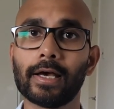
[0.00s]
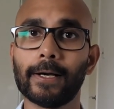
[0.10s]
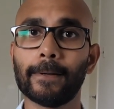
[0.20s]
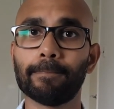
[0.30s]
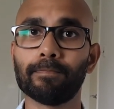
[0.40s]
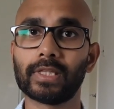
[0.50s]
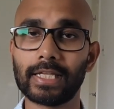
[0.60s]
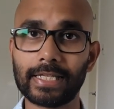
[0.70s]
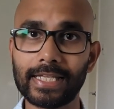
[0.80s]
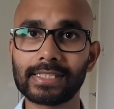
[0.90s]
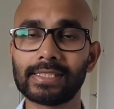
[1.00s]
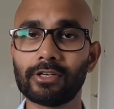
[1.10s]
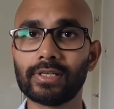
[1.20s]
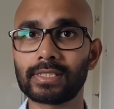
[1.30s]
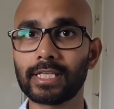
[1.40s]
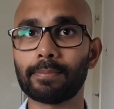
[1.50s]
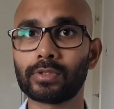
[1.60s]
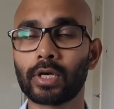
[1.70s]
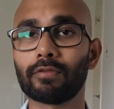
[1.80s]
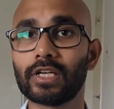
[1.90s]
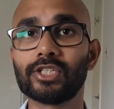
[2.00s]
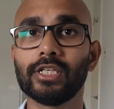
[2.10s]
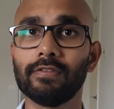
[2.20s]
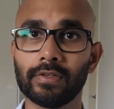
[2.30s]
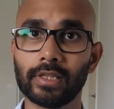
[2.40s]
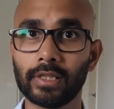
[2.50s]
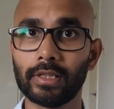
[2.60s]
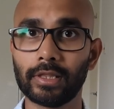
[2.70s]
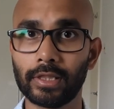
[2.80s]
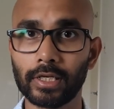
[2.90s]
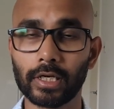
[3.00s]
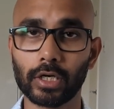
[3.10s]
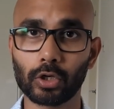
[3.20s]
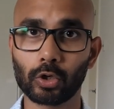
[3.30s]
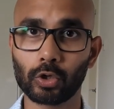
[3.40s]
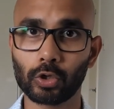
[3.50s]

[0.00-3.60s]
the necessary steps to kind of achieve the